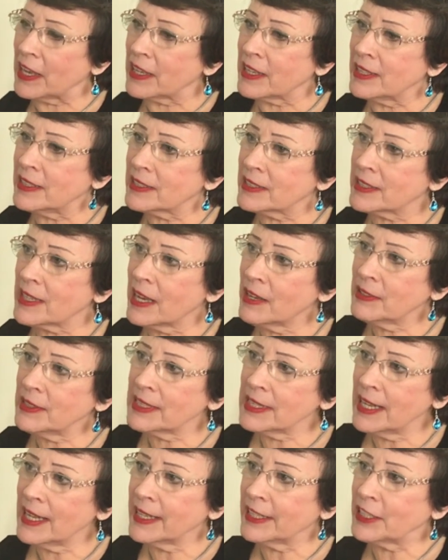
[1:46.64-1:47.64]
It
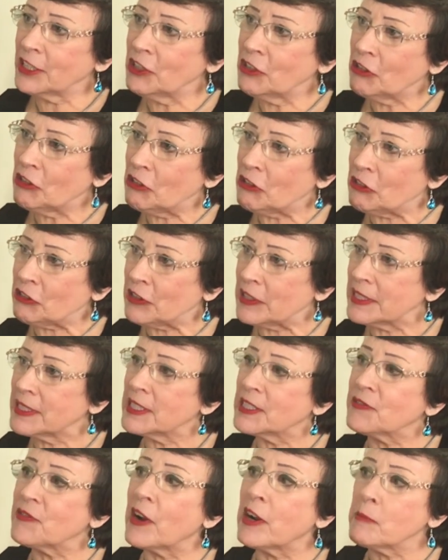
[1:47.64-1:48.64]
sounds like this
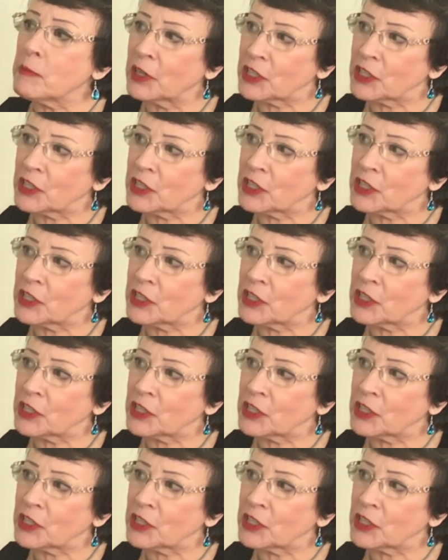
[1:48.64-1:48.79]
is very